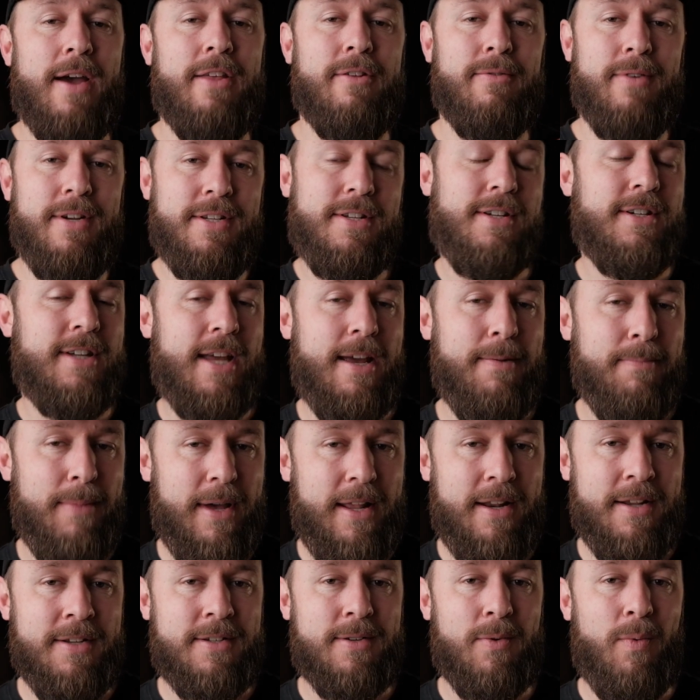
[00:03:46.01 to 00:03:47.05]
The reason 10
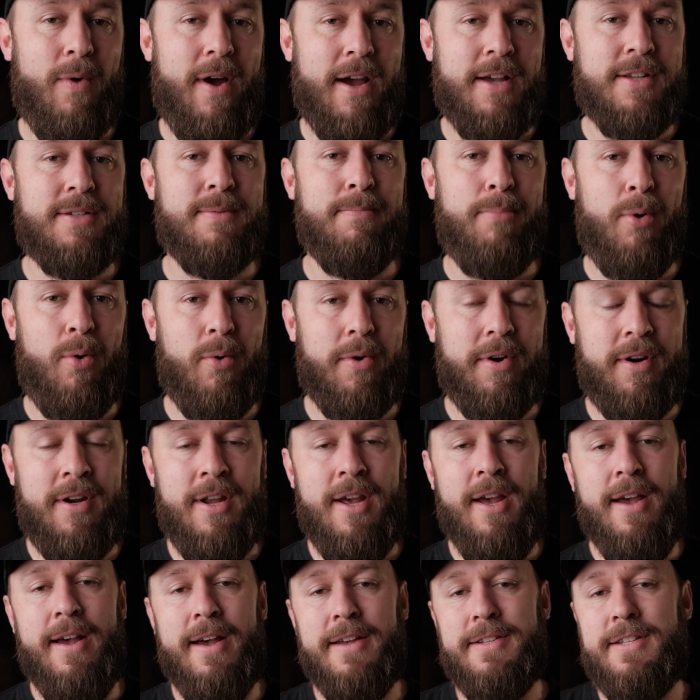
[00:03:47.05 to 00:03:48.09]
meters away is important
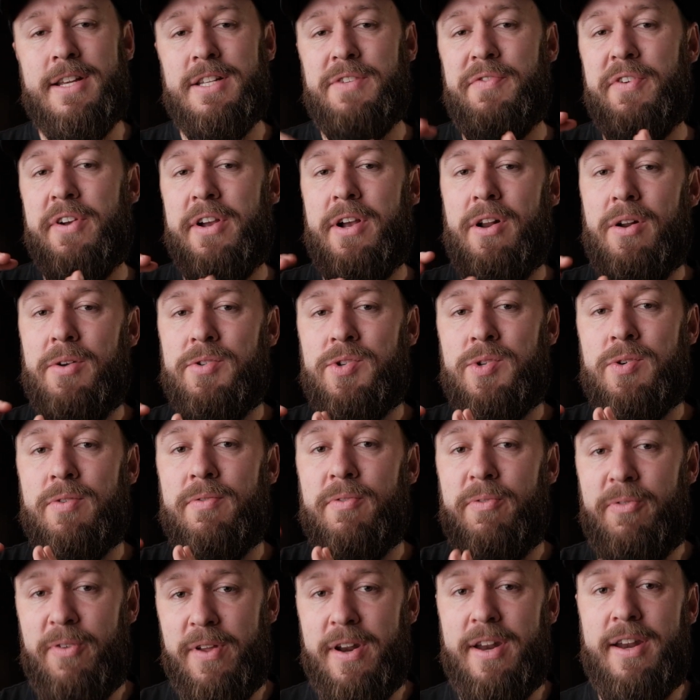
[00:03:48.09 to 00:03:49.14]
is that's very close to
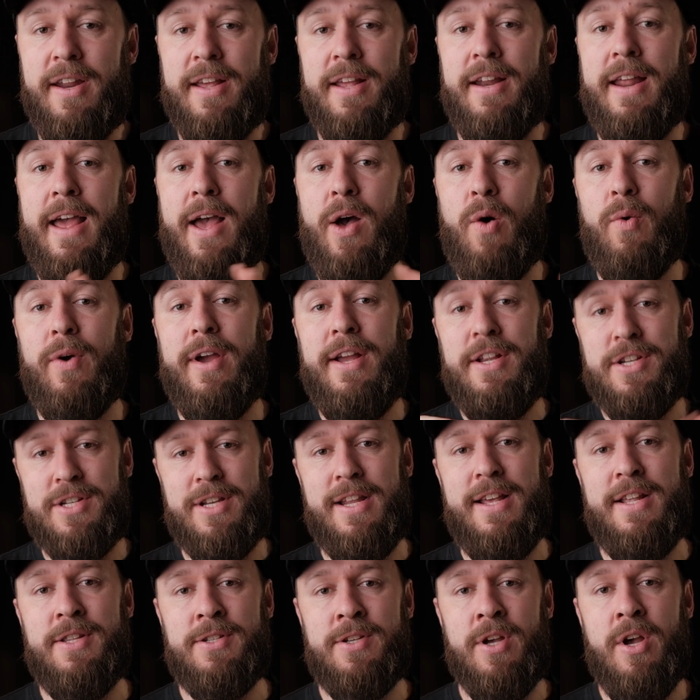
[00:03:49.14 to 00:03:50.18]
infinity and how each
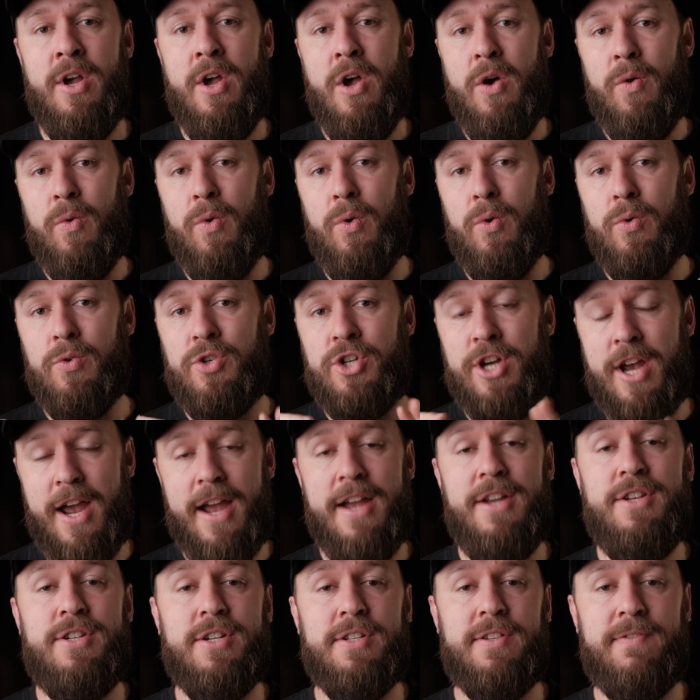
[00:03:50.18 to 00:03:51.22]
lens will
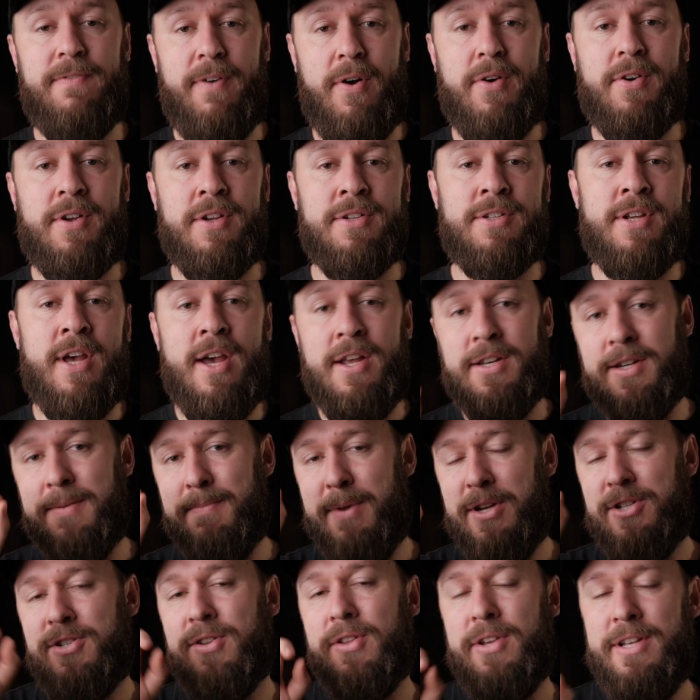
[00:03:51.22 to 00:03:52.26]
change its focus to
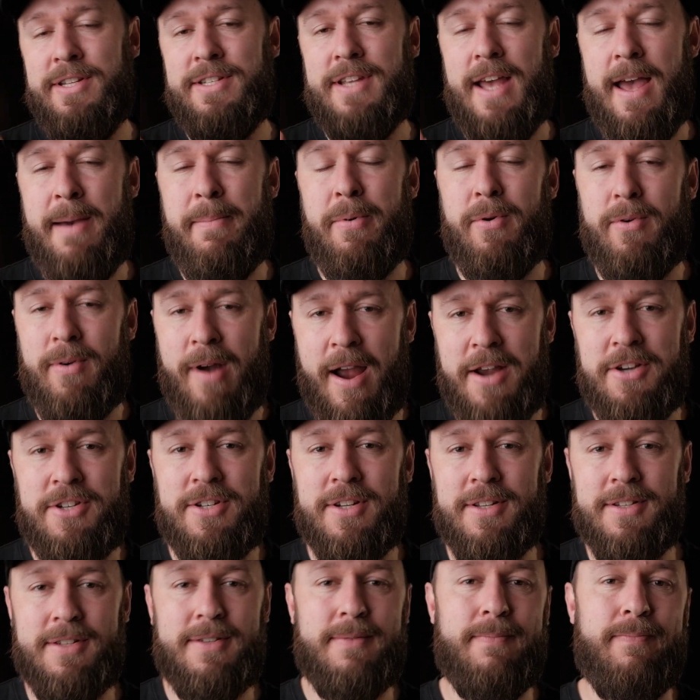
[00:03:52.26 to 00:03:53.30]
measure these
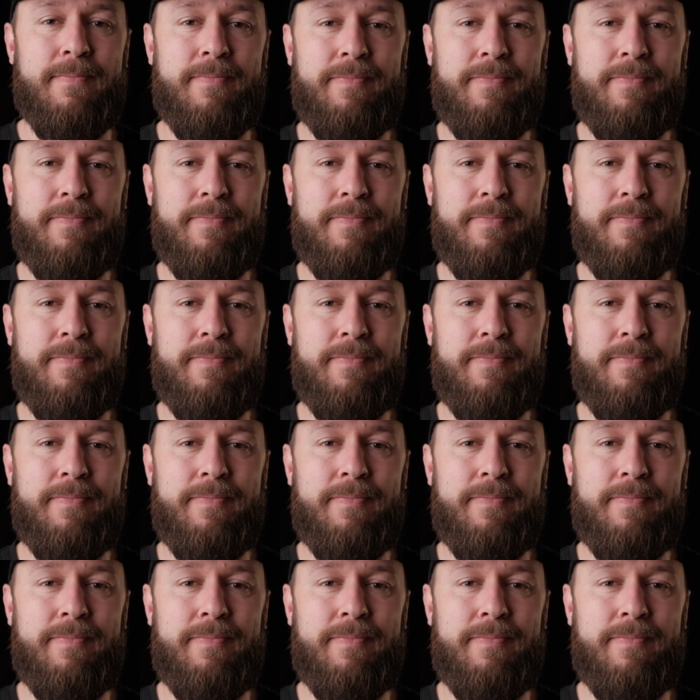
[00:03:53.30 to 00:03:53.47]
aberrations.